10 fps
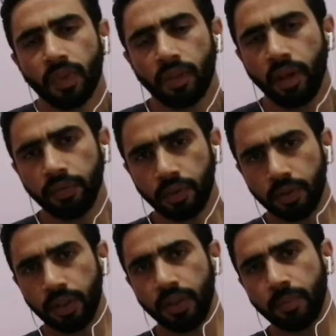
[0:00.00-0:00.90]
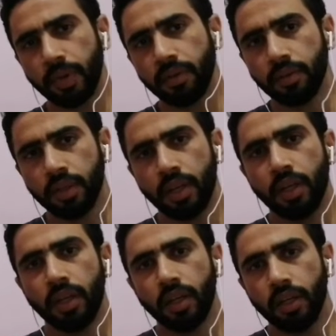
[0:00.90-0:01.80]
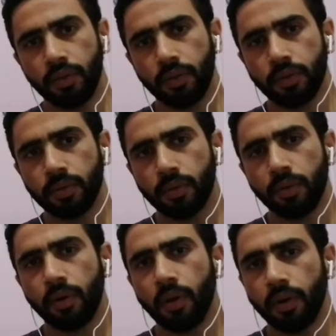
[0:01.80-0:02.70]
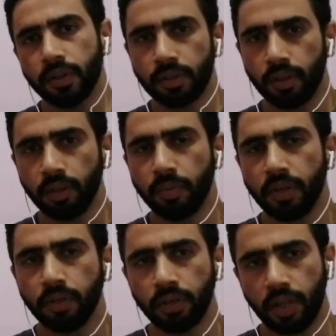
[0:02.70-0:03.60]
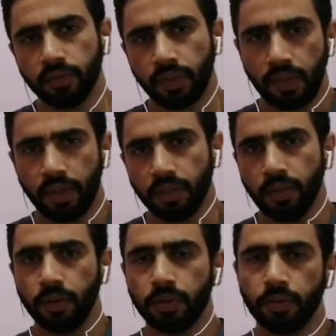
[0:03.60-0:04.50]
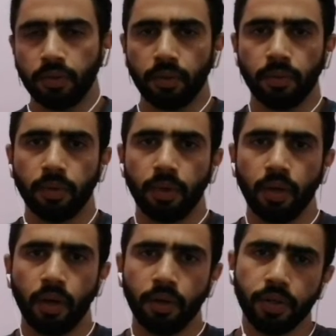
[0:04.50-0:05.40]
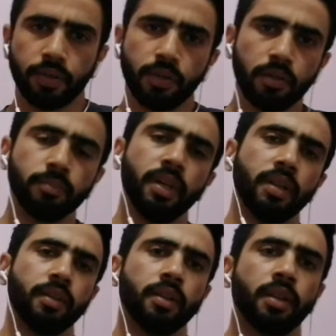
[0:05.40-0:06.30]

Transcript: After onCreate method, it goes to onStart method. After that, goes to onResume method.